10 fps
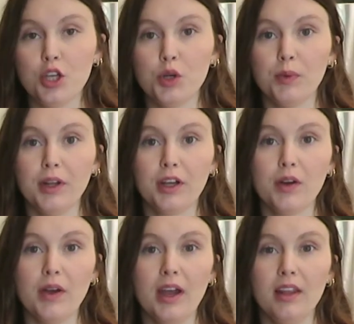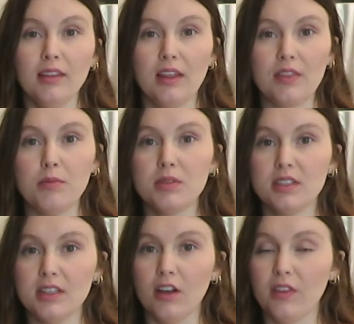you'll want to go ahead and let them
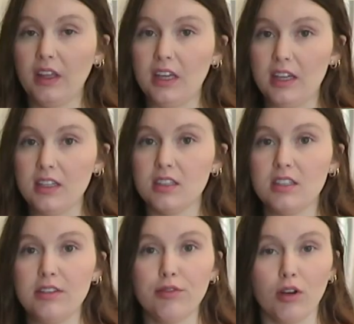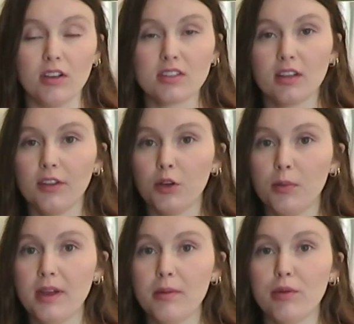sit on the heat to defrost a little
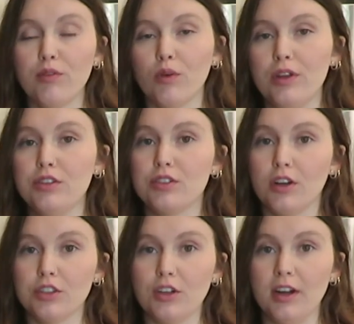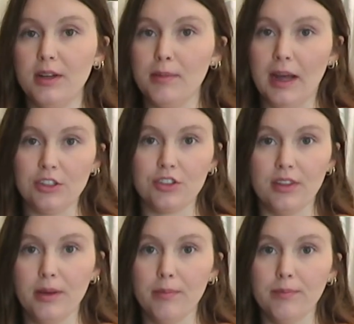bit before you start trying to mash
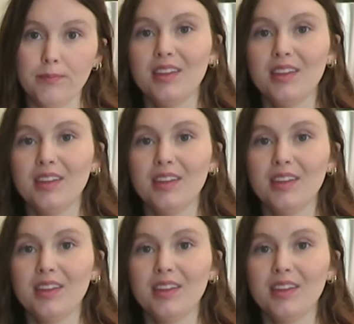them.